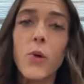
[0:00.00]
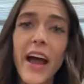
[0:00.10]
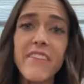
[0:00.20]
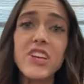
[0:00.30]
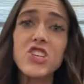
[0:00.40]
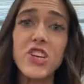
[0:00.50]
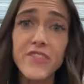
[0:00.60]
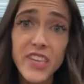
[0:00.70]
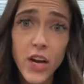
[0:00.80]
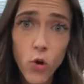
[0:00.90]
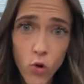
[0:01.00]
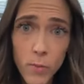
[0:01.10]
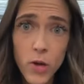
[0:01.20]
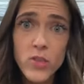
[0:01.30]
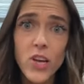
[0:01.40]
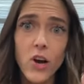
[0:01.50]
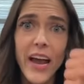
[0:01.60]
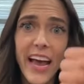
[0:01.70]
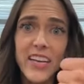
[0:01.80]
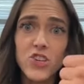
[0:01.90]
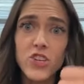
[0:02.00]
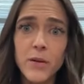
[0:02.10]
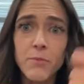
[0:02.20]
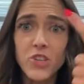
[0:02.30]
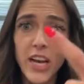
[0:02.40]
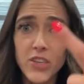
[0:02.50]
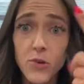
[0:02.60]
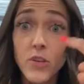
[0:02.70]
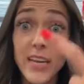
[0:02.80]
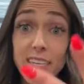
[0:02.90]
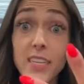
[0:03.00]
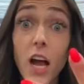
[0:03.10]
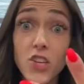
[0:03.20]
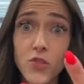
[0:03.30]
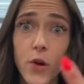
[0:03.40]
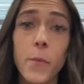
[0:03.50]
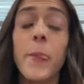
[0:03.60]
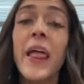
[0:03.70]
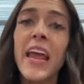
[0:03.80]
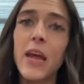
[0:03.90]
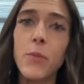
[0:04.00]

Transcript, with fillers: We're having shifts in our hormones, our estrogen, progesterone, testosterone.